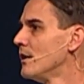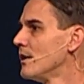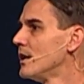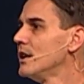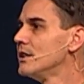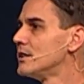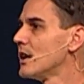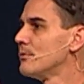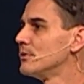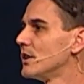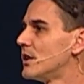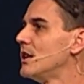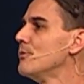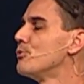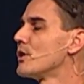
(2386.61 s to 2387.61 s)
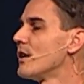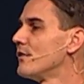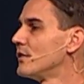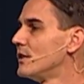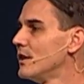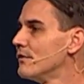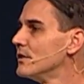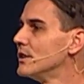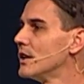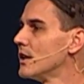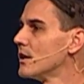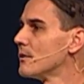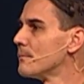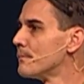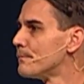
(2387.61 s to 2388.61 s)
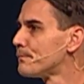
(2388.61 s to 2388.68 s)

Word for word: He is able to keep what I've given to him